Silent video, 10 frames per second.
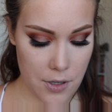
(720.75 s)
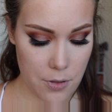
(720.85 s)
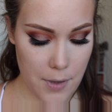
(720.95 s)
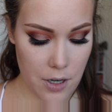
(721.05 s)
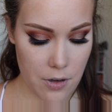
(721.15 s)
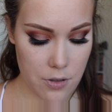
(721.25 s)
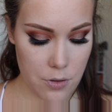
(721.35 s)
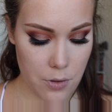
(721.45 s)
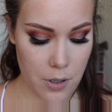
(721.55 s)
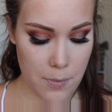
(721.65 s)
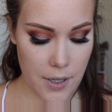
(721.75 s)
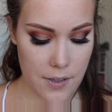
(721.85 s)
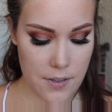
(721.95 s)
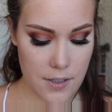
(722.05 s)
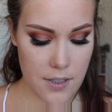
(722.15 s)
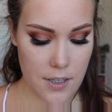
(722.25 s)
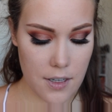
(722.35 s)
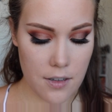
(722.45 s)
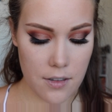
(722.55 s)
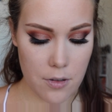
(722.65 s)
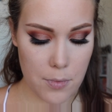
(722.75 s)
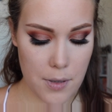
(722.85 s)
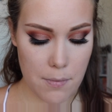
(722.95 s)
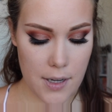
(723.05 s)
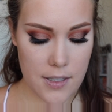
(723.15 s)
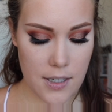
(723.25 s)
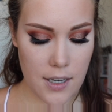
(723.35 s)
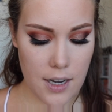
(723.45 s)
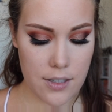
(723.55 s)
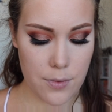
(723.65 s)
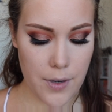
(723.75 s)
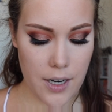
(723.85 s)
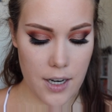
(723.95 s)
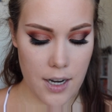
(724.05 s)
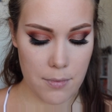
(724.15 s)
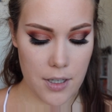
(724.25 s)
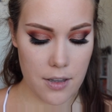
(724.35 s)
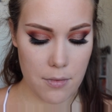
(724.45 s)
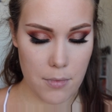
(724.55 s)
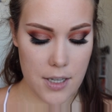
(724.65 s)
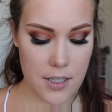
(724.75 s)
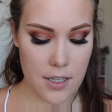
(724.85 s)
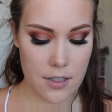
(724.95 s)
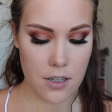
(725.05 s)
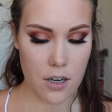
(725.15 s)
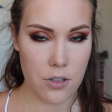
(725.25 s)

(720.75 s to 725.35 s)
under my contour, because I did get a little bit messy, I swear I'm like the messiest